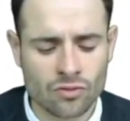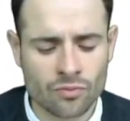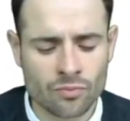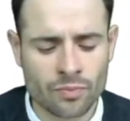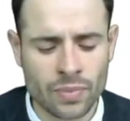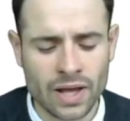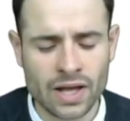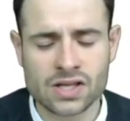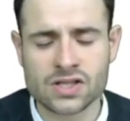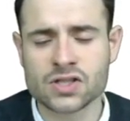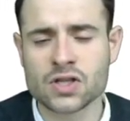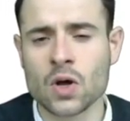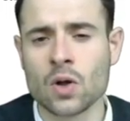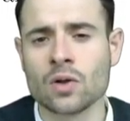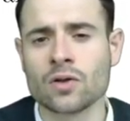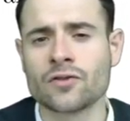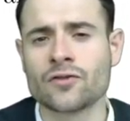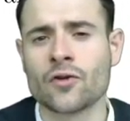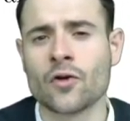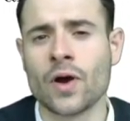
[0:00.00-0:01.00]
being
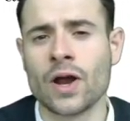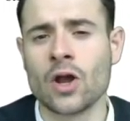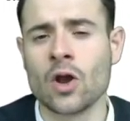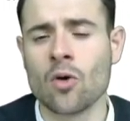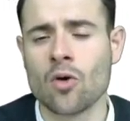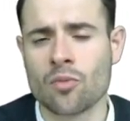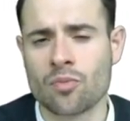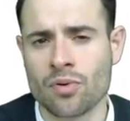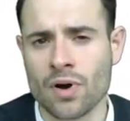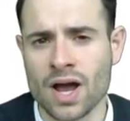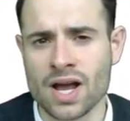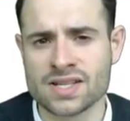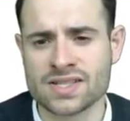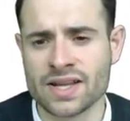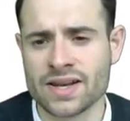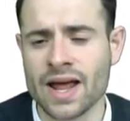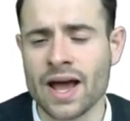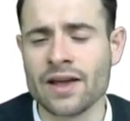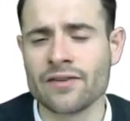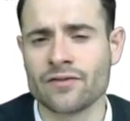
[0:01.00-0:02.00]
sold for a lower price
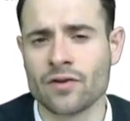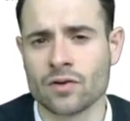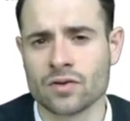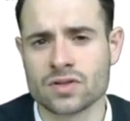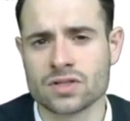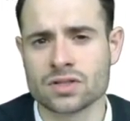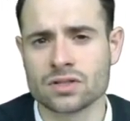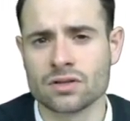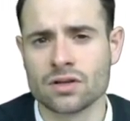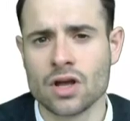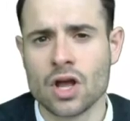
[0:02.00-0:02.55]
than iPhones.